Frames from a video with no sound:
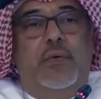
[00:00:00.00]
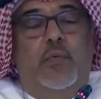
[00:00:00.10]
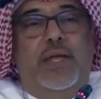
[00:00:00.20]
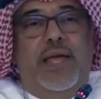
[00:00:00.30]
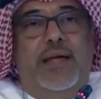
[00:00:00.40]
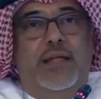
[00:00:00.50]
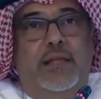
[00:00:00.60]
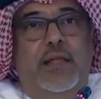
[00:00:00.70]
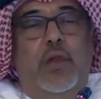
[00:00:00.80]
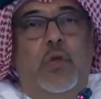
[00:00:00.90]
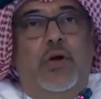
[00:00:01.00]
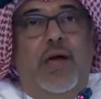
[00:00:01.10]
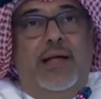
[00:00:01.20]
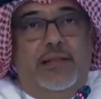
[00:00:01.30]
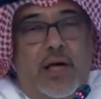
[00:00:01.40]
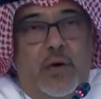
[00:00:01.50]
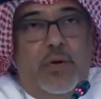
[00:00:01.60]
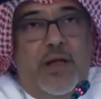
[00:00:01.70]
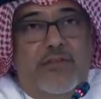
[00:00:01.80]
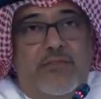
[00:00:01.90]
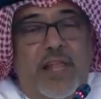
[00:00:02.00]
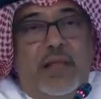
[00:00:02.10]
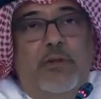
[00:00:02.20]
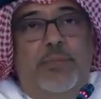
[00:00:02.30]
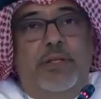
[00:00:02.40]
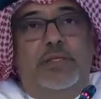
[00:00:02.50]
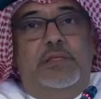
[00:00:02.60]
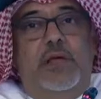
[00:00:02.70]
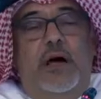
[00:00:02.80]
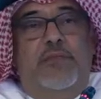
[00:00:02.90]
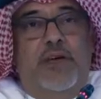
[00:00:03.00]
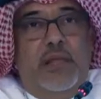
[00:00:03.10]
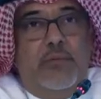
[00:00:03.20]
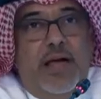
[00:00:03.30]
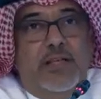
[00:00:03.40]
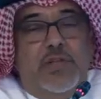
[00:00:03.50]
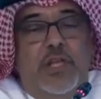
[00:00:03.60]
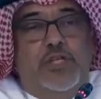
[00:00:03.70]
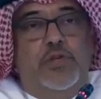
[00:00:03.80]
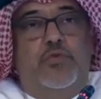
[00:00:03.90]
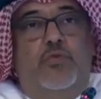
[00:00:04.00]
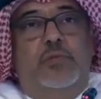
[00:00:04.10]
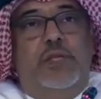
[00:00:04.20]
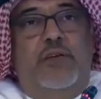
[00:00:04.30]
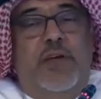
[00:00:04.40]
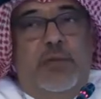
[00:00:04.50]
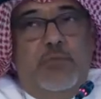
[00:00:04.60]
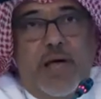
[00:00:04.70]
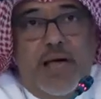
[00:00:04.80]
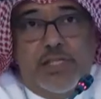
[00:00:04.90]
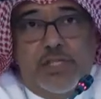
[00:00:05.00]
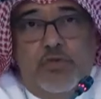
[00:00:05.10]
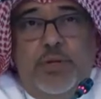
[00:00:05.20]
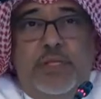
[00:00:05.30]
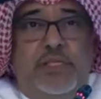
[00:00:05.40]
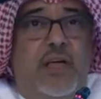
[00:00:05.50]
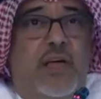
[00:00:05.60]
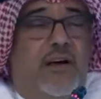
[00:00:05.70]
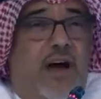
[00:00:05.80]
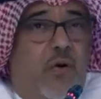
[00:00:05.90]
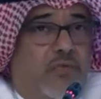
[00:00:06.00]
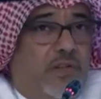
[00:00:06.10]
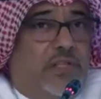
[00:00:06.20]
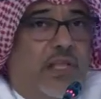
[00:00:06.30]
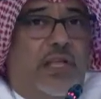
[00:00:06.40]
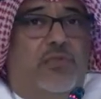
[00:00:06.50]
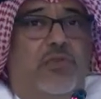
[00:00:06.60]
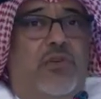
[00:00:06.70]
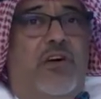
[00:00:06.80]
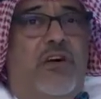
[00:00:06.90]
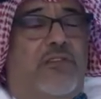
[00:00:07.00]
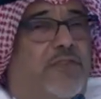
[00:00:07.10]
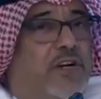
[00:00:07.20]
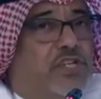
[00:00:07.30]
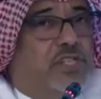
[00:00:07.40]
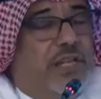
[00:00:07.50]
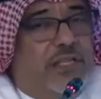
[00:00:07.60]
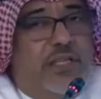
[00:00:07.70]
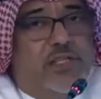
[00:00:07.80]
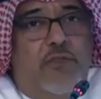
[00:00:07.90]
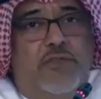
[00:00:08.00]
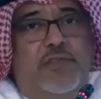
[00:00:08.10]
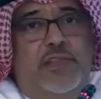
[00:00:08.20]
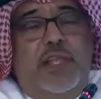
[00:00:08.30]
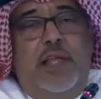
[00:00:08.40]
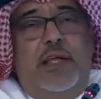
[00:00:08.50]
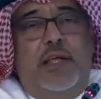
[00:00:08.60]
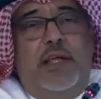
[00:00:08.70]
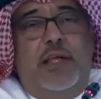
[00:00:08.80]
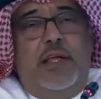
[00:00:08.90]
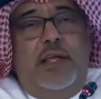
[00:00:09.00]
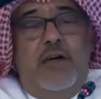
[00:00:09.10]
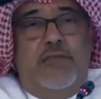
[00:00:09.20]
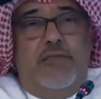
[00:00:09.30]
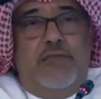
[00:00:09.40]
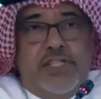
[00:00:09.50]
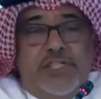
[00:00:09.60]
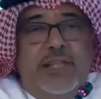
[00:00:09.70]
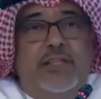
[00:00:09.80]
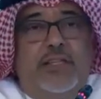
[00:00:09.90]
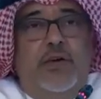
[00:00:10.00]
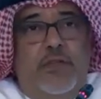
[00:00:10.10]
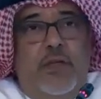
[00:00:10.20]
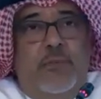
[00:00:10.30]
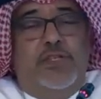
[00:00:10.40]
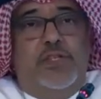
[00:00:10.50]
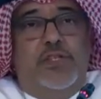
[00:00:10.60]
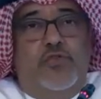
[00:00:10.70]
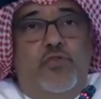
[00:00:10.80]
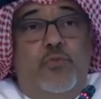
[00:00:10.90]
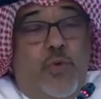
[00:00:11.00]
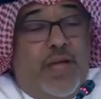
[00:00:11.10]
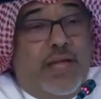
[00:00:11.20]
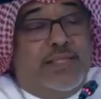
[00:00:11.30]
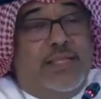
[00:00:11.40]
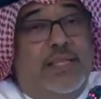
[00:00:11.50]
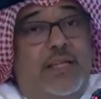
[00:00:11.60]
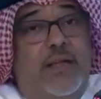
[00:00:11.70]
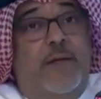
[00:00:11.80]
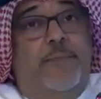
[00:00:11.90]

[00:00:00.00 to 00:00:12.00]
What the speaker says: we can look at our available beds, available isolation rooms, available ICU beds, our ventilator, functionalities of the ventilators, functionality of the emergency room. We can see